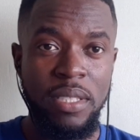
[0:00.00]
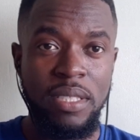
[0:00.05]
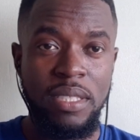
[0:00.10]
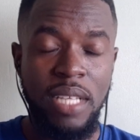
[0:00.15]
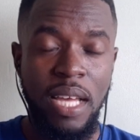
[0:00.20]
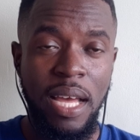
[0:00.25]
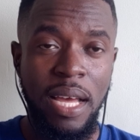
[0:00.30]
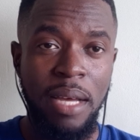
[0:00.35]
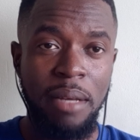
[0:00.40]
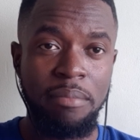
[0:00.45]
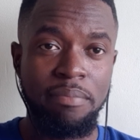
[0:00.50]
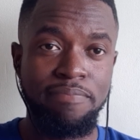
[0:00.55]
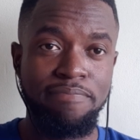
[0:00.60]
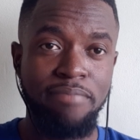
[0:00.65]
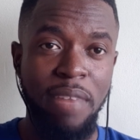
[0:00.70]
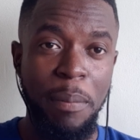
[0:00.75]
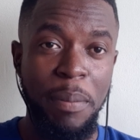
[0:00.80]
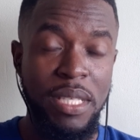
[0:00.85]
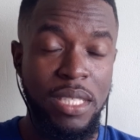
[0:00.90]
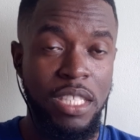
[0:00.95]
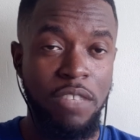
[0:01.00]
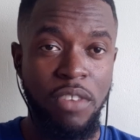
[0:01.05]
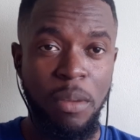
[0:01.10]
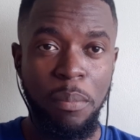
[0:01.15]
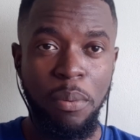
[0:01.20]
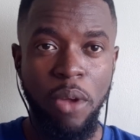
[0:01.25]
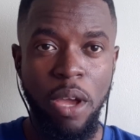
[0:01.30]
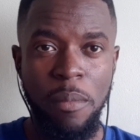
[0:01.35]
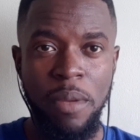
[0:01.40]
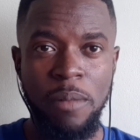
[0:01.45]
my places of
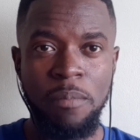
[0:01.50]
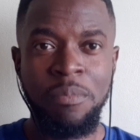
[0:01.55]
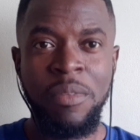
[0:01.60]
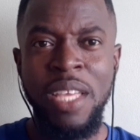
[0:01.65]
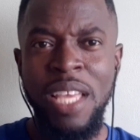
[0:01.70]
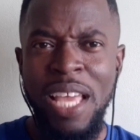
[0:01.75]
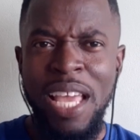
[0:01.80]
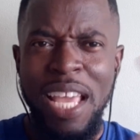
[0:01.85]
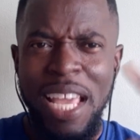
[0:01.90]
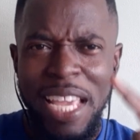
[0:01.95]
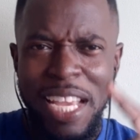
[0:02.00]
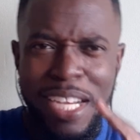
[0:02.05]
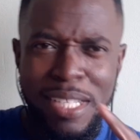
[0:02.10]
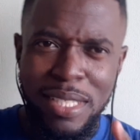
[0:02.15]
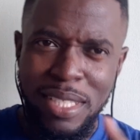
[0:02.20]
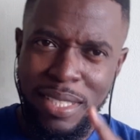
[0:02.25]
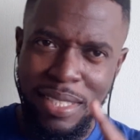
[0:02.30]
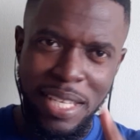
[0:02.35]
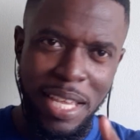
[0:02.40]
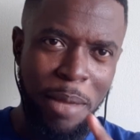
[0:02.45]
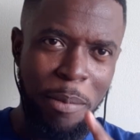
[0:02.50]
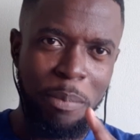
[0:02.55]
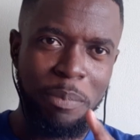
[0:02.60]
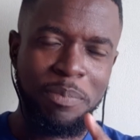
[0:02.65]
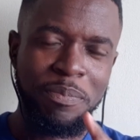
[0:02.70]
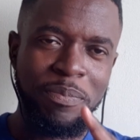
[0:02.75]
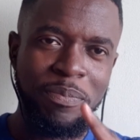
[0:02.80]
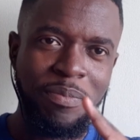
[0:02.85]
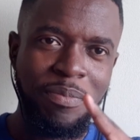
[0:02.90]
employment. Here's a tip.